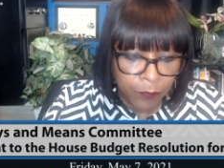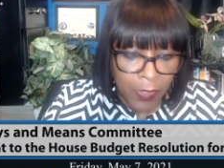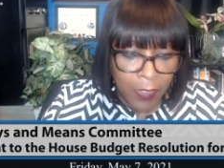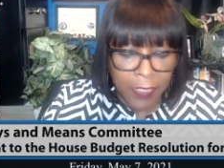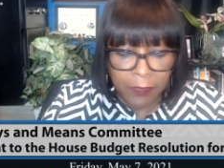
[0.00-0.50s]

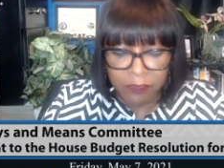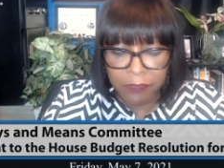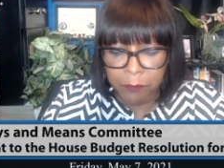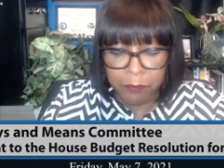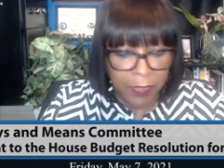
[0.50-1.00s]
and
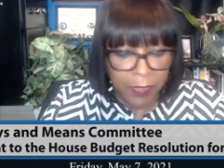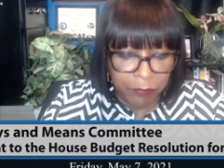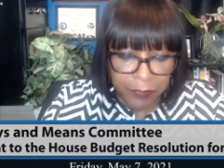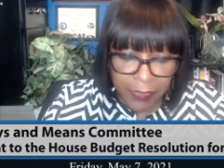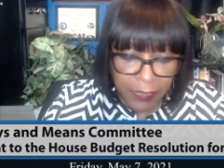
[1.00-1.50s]
that's, and
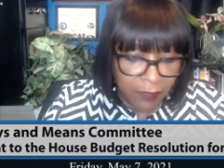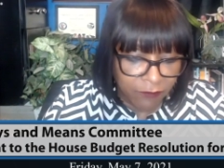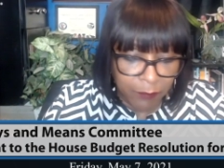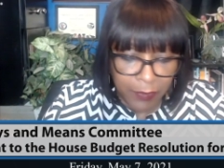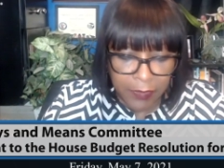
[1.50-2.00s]
plenty
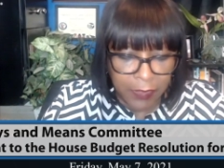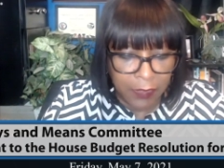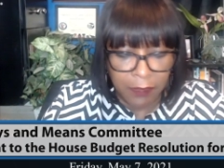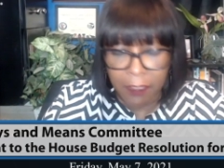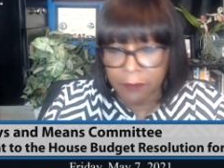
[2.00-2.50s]
of money
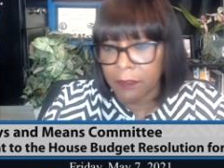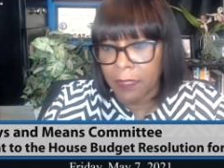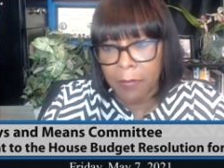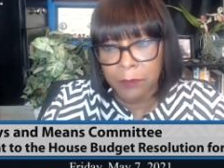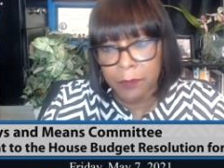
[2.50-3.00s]
in other
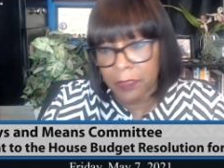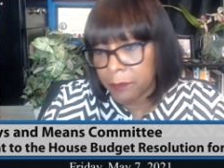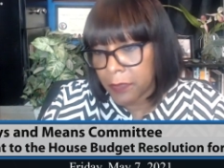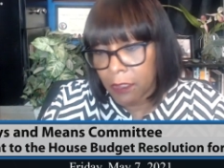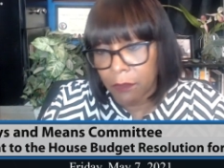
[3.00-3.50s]
omnibus
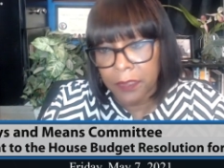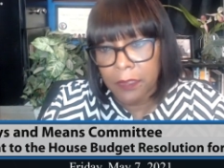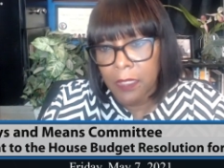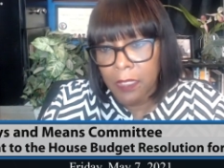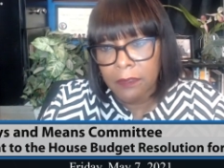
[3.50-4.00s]

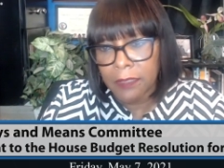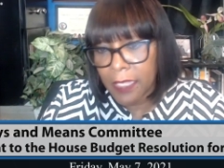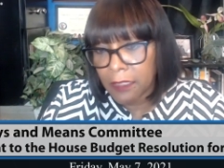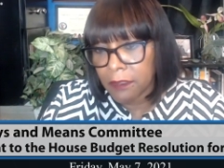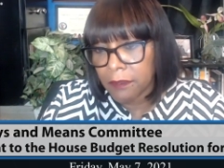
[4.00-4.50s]
bills.
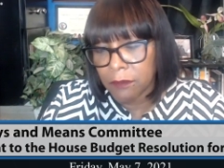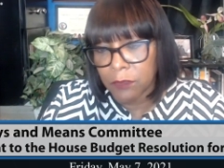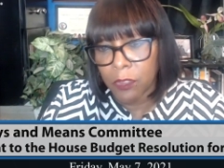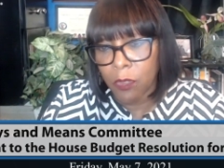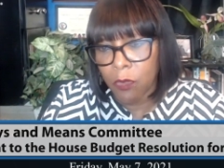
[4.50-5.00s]
That is,
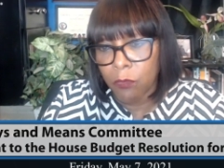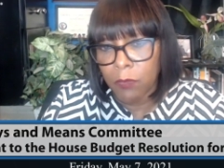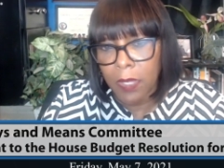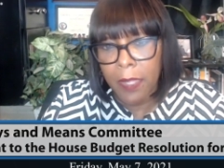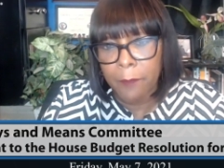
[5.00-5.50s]
you know,
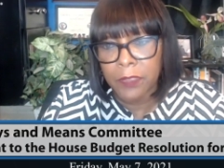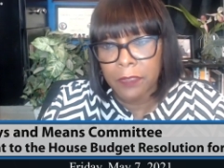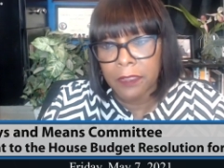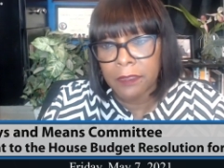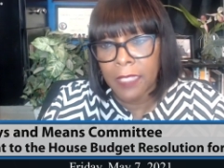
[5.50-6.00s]

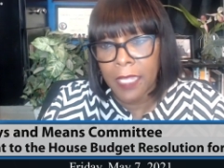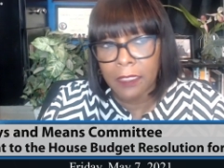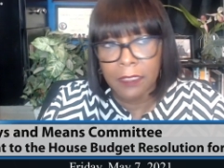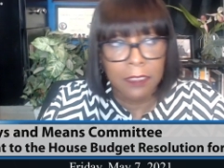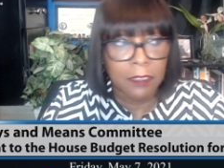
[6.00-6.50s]
this is not
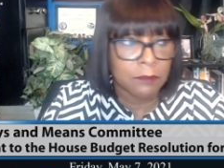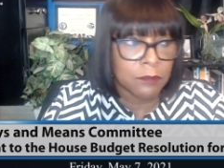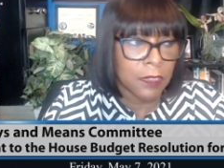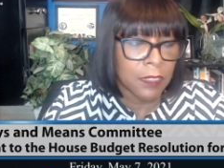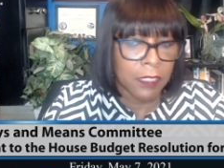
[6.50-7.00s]
a
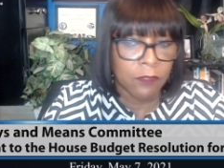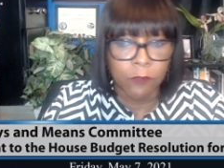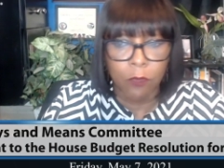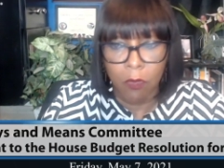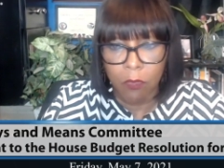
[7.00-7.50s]
if
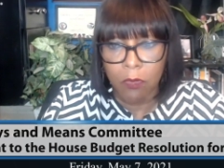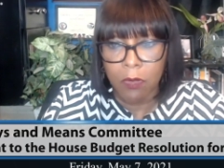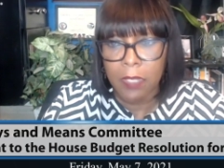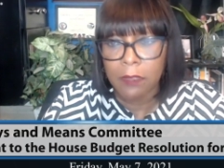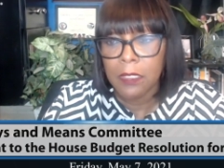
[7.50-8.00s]

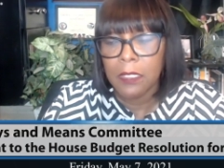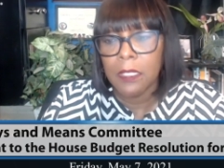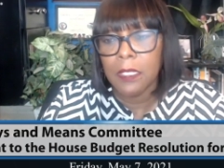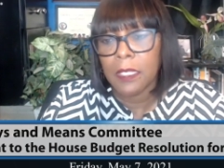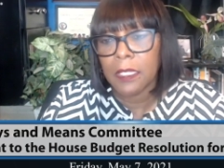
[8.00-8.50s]
or,
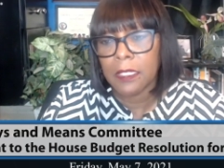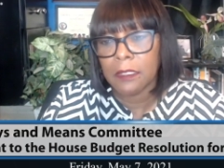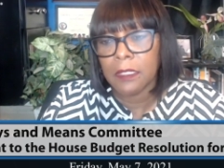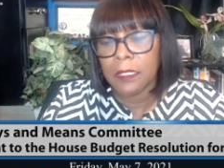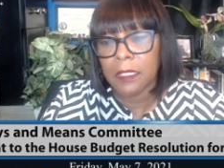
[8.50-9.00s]

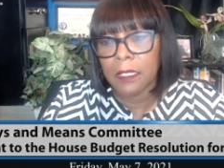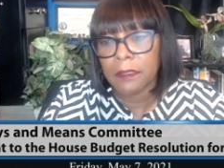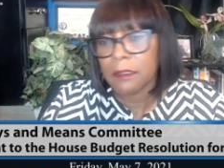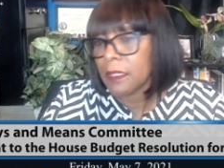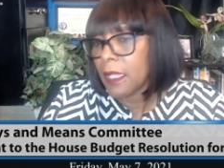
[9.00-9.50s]
it
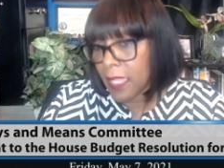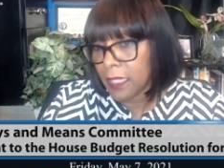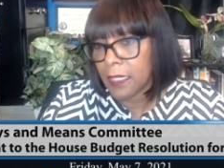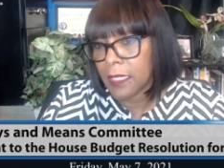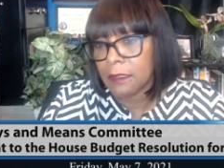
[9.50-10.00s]
is an
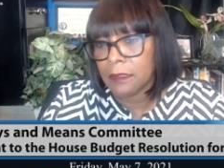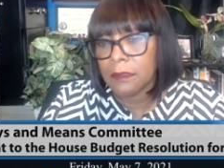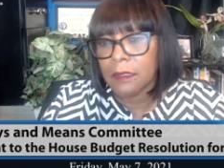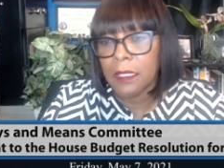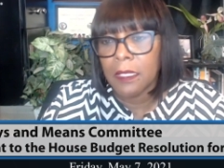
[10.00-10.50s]
and.
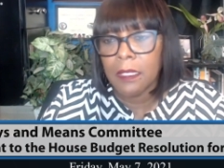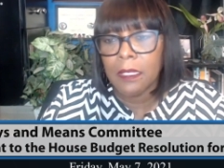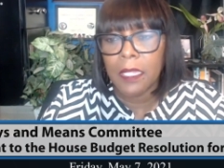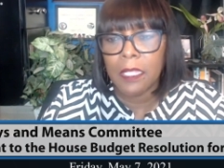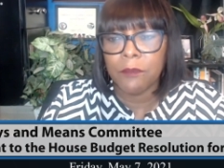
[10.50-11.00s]

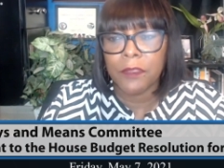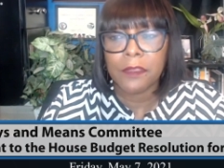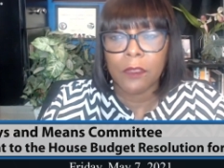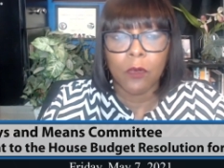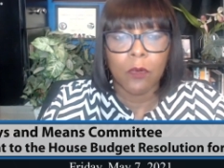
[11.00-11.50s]
And
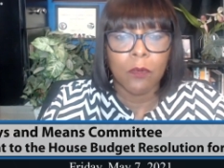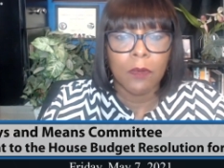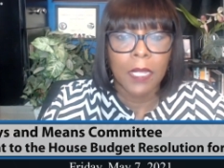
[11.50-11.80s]
so,